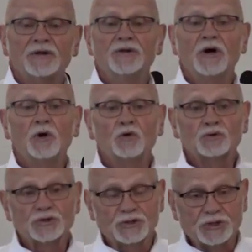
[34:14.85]

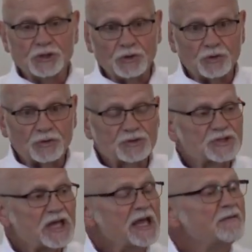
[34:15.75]
those
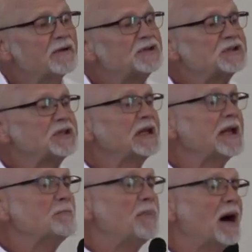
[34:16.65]
Jews, even still
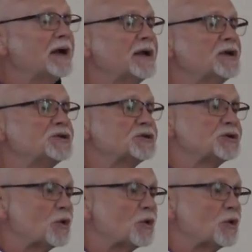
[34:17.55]
in bondage